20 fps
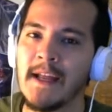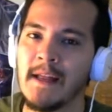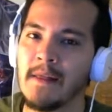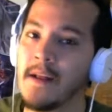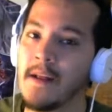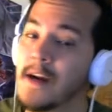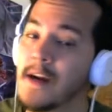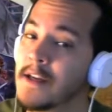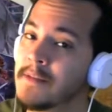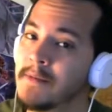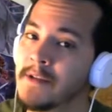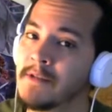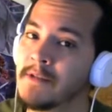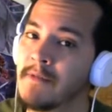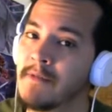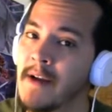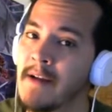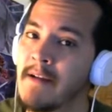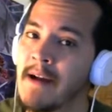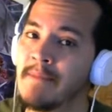it locks me into
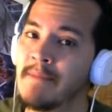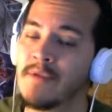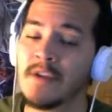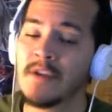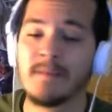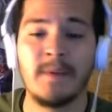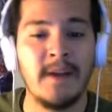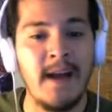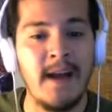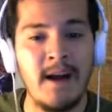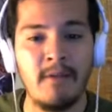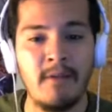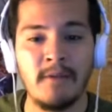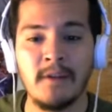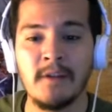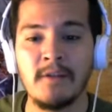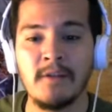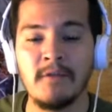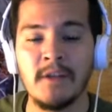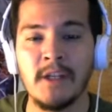Raidraptors, but now
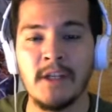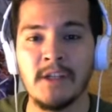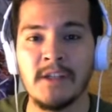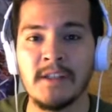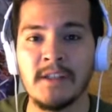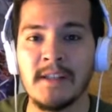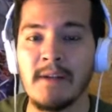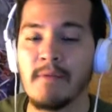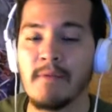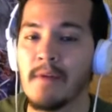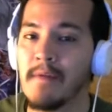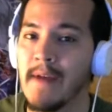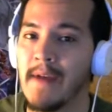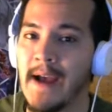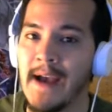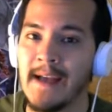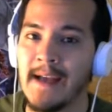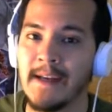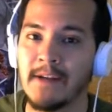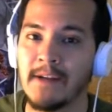with the new additions that we've
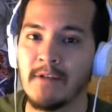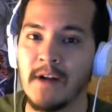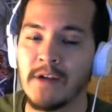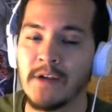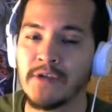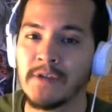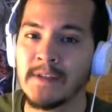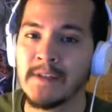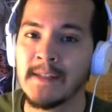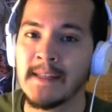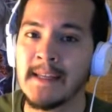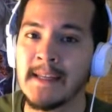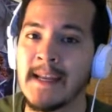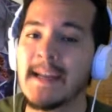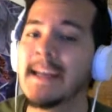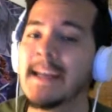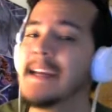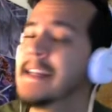added gradually to the deck,